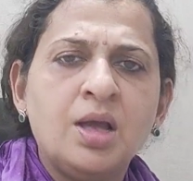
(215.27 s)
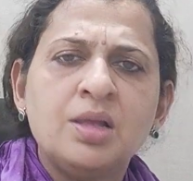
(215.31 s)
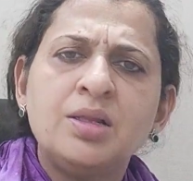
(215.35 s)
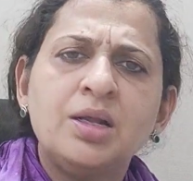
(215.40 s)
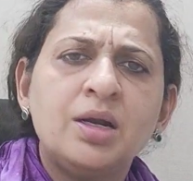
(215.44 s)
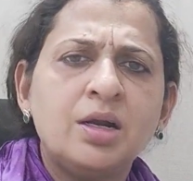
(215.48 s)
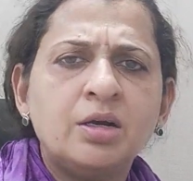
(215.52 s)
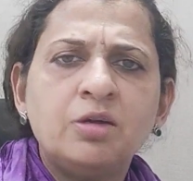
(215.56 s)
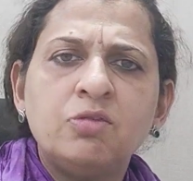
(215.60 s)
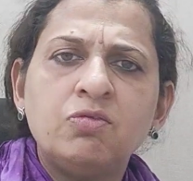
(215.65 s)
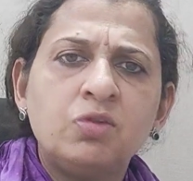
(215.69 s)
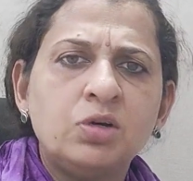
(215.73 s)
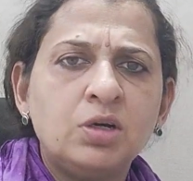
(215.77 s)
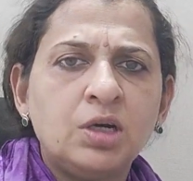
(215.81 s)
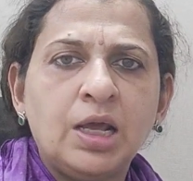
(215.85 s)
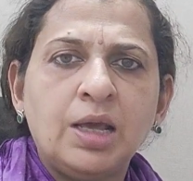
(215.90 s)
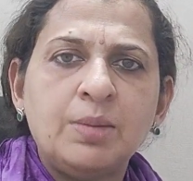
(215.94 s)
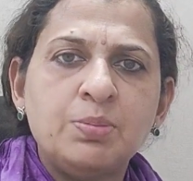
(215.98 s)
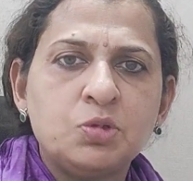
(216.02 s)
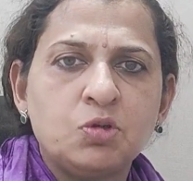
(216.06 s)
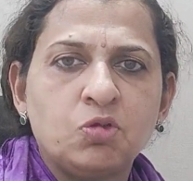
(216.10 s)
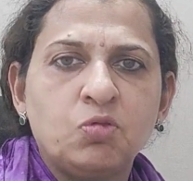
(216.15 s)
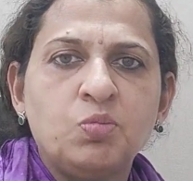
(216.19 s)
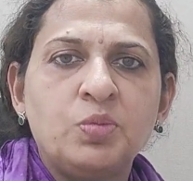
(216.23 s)
There are different
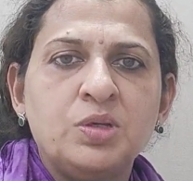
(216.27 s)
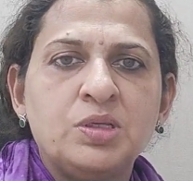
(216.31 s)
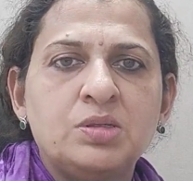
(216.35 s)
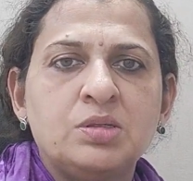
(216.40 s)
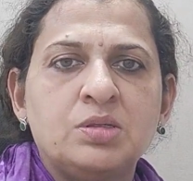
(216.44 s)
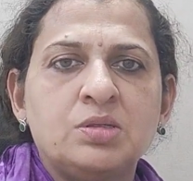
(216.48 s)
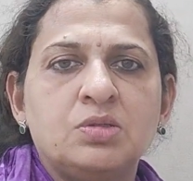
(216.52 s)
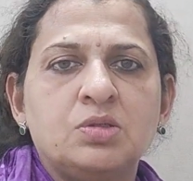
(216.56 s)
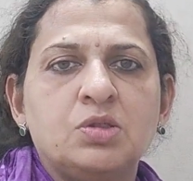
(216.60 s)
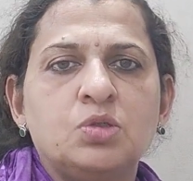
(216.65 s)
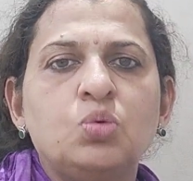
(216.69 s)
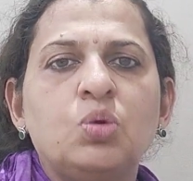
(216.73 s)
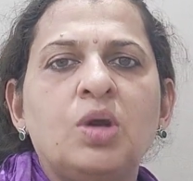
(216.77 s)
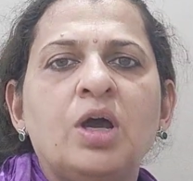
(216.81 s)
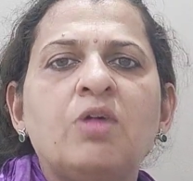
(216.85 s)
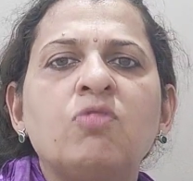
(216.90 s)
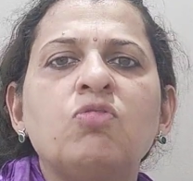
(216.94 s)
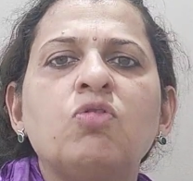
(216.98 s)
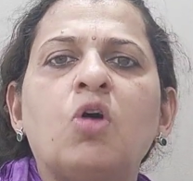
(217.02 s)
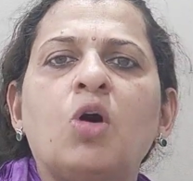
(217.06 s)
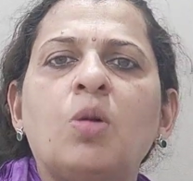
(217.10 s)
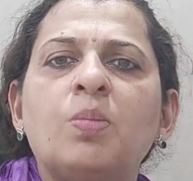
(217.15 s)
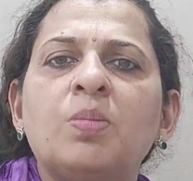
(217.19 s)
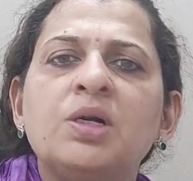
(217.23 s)
types of pistons. You
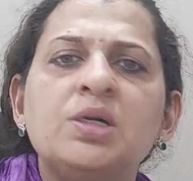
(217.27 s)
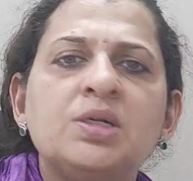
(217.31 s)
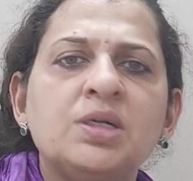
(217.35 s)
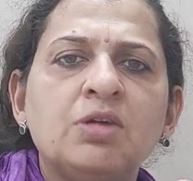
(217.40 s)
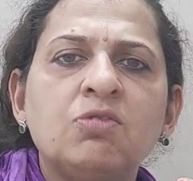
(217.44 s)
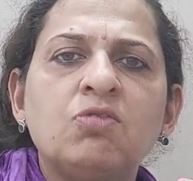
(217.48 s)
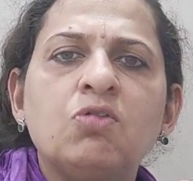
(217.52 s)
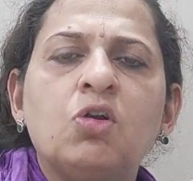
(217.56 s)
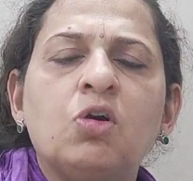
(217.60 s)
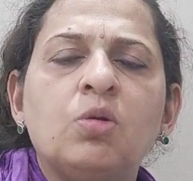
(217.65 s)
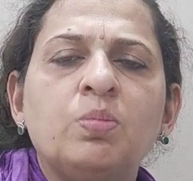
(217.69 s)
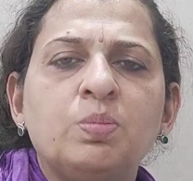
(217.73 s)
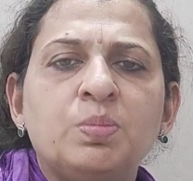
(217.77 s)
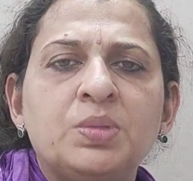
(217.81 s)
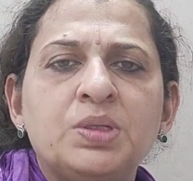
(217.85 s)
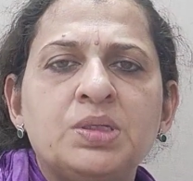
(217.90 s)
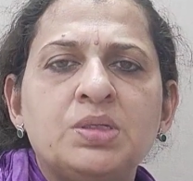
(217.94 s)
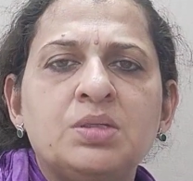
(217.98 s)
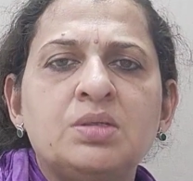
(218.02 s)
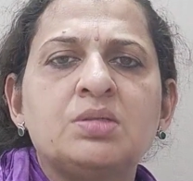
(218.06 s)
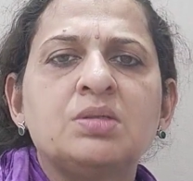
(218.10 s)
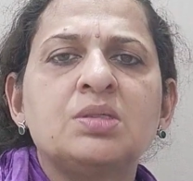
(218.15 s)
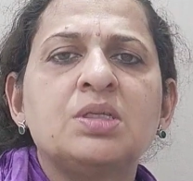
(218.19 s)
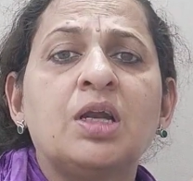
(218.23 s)
have normal Teflon
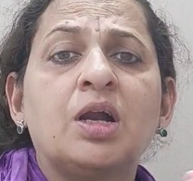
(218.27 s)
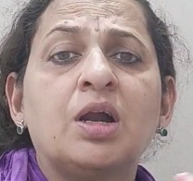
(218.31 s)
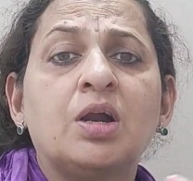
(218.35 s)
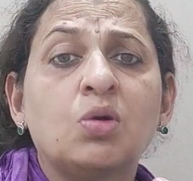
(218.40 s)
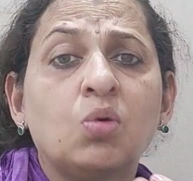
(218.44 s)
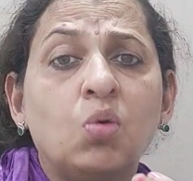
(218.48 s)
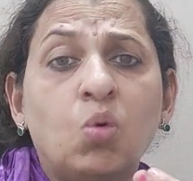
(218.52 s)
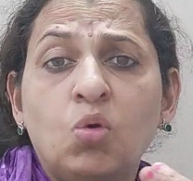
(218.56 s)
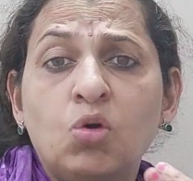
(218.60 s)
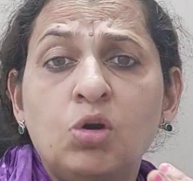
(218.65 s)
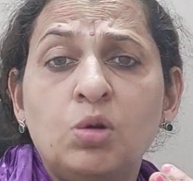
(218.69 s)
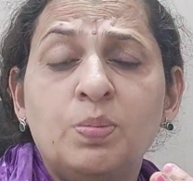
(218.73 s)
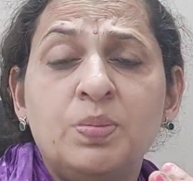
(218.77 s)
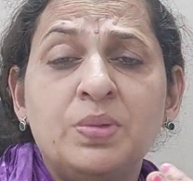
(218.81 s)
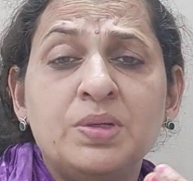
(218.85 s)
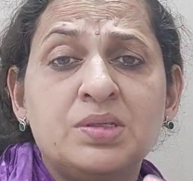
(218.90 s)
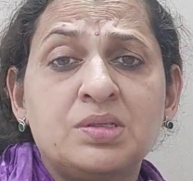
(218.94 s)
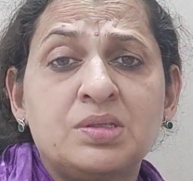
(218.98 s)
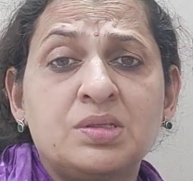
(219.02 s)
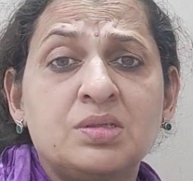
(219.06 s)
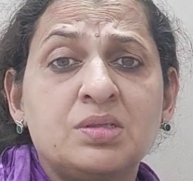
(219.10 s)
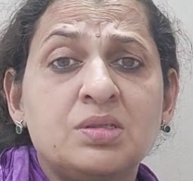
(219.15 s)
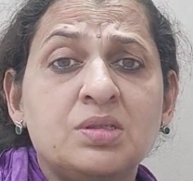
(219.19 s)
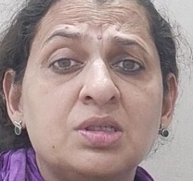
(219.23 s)
pistons, there are gold
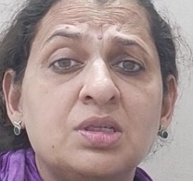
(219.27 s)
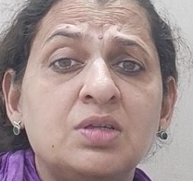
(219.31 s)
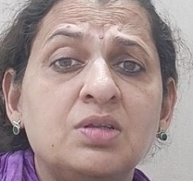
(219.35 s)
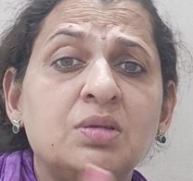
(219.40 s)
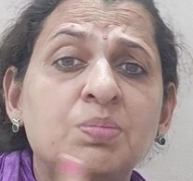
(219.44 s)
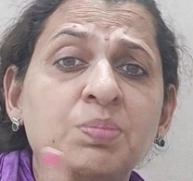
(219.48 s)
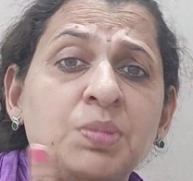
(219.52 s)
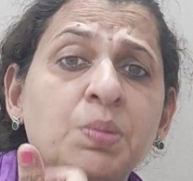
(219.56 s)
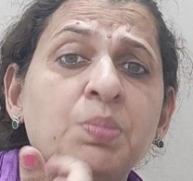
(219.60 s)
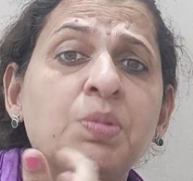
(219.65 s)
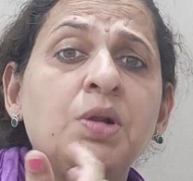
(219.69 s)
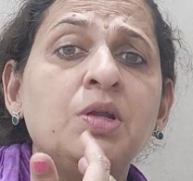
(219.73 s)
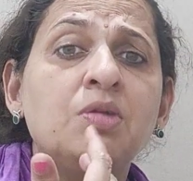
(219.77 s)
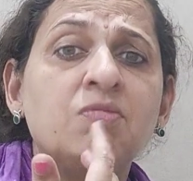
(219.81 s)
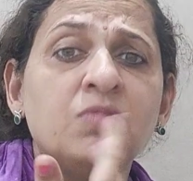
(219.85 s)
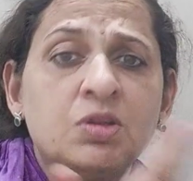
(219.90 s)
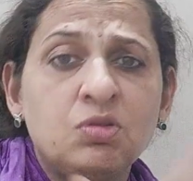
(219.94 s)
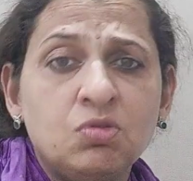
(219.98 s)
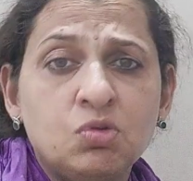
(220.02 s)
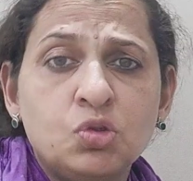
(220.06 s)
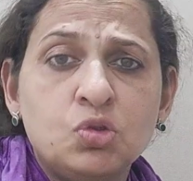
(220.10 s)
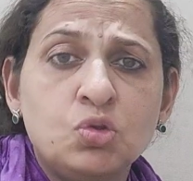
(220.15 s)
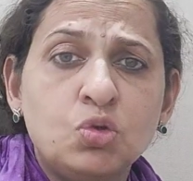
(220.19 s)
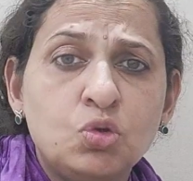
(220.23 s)
pistons, people even
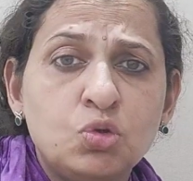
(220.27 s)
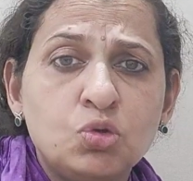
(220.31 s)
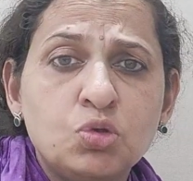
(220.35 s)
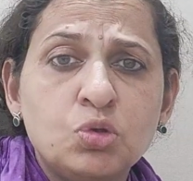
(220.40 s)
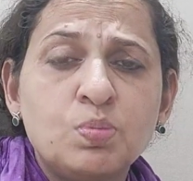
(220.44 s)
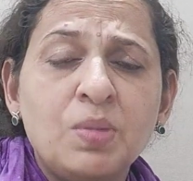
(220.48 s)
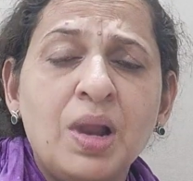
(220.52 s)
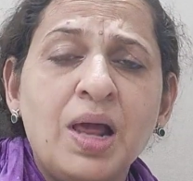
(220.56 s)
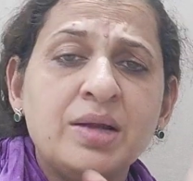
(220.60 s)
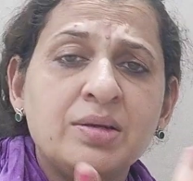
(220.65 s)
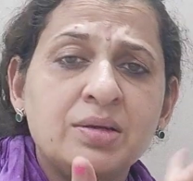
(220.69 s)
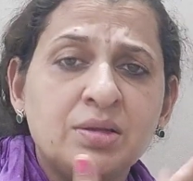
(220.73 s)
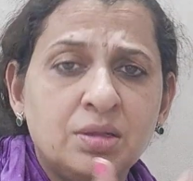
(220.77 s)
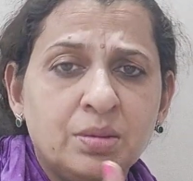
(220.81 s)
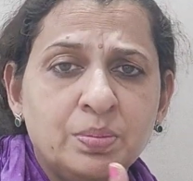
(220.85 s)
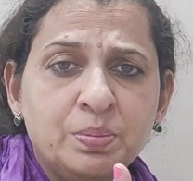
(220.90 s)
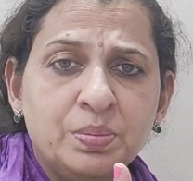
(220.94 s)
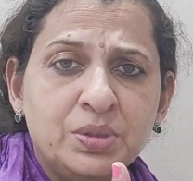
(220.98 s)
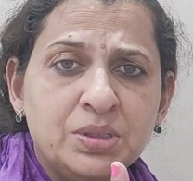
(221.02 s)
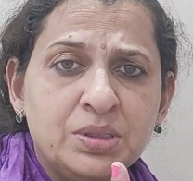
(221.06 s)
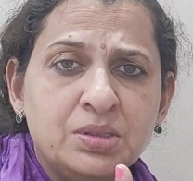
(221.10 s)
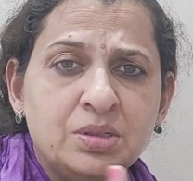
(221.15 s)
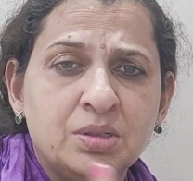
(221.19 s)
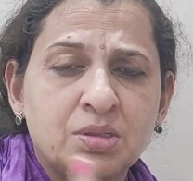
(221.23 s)
used to use platinum
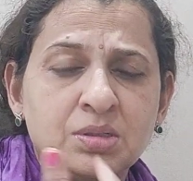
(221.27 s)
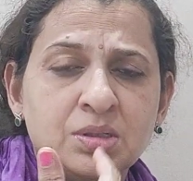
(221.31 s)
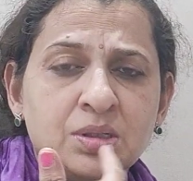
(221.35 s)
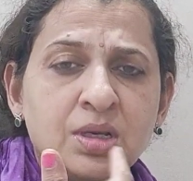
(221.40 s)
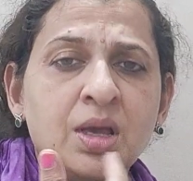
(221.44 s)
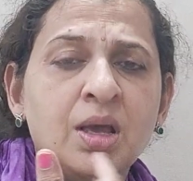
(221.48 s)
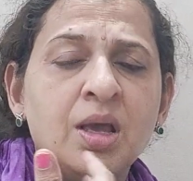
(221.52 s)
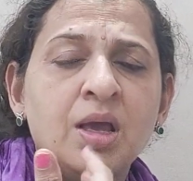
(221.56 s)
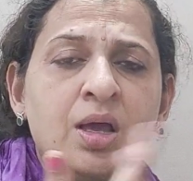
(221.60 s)
pistons.